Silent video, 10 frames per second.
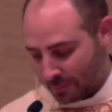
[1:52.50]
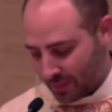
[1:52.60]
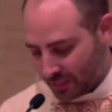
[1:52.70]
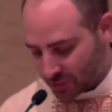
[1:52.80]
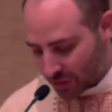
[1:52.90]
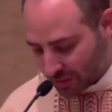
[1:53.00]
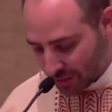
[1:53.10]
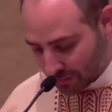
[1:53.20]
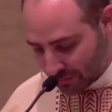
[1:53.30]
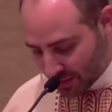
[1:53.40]
He saw
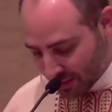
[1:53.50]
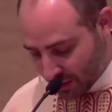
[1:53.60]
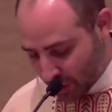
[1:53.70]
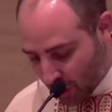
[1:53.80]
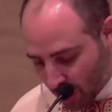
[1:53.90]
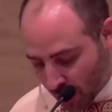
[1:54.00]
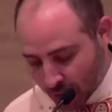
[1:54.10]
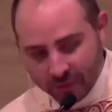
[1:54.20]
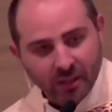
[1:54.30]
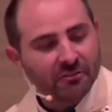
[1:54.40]
him
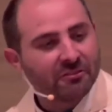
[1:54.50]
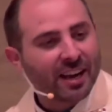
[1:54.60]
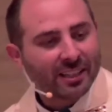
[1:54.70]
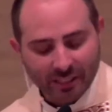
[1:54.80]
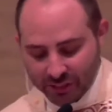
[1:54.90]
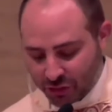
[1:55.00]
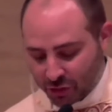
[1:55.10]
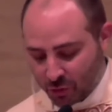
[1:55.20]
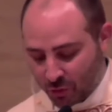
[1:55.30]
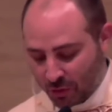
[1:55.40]
calm a violent
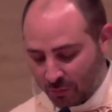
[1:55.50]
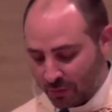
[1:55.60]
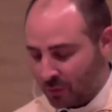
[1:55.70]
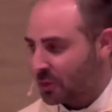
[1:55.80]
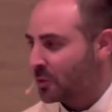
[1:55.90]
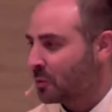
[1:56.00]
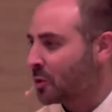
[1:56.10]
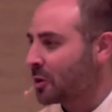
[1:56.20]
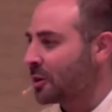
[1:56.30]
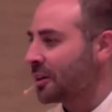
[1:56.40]
storm with a
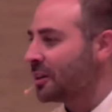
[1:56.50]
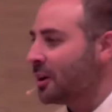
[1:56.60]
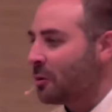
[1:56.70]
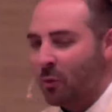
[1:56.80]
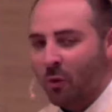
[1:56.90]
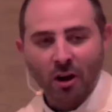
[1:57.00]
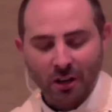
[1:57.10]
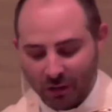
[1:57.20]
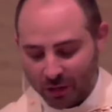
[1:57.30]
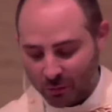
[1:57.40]
word and walk
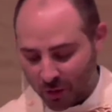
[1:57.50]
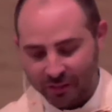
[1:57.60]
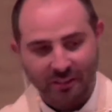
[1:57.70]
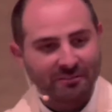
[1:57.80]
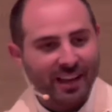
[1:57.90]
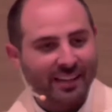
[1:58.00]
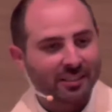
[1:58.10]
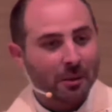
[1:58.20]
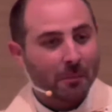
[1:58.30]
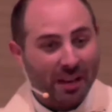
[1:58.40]
on water. In
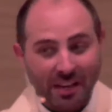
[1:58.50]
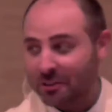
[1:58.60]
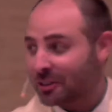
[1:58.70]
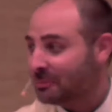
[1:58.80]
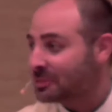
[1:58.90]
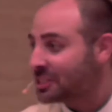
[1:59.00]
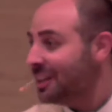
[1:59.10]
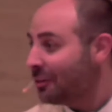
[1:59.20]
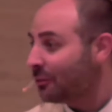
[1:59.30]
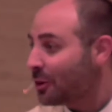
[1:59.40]
fact, Peter
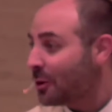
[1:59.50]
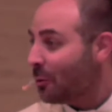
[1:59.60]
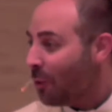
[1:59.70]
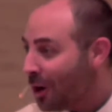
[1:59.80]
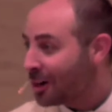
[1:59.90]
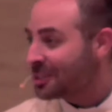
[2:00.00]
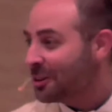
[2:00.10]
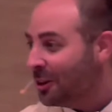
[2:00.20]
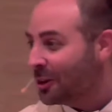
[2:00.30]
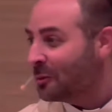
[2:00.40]
himself walked
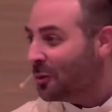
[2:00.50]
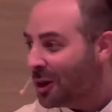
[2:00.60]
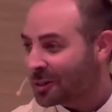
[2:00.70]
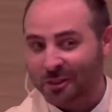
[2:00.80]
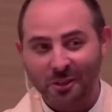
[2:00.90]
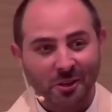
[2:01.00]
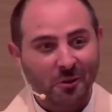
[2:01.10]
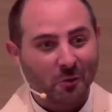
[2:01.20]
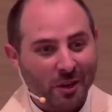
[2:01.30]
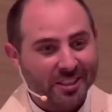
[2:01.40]
on water
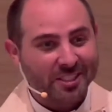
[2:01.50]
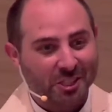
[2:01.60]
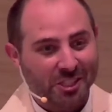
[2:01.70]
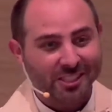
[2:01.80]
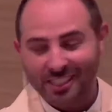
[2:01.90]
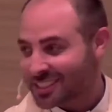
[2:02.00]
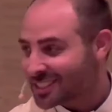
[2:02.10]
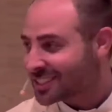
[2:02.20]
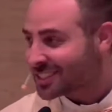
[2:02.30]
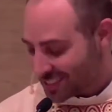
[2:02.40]
with
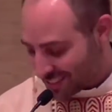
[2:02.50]
Jesus.